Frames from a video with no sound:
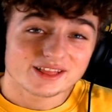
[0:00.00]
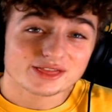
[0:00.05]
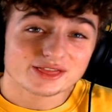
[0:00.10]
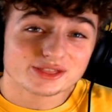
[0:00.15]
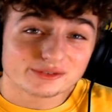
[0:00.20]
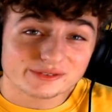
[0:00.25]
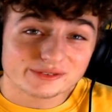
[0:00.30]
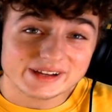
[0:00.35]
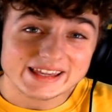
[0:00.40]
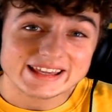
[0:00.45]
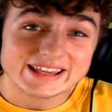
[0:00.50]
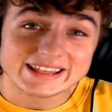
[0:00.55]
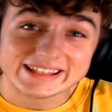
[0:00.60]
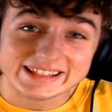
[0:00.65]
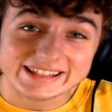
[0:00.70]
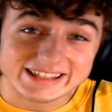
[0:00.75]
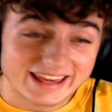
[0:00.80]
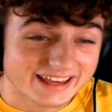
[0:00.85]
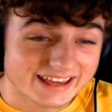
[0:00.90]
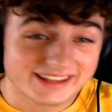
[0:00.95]
Three
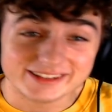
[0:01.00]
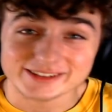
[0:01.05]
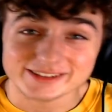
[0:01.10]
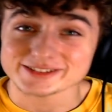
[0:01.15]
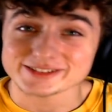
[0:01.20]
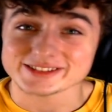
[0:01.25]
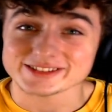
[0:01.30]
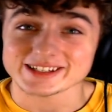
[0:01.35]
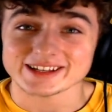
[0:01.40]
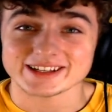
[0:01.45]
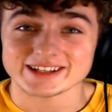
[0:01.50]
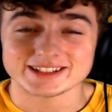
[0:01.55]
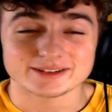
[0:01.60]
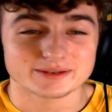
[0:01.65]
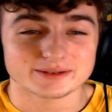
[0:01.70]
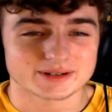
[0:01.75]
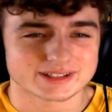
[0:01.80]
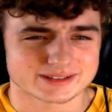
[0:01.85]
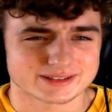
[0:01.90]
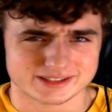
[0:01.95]
years
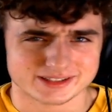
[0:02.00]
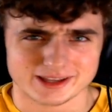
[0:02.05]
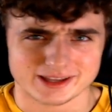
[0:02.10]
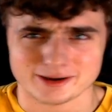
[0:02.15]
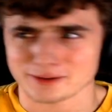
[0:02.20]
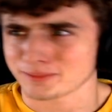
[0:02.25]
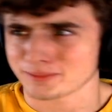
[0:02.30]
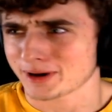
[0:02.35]
into a cell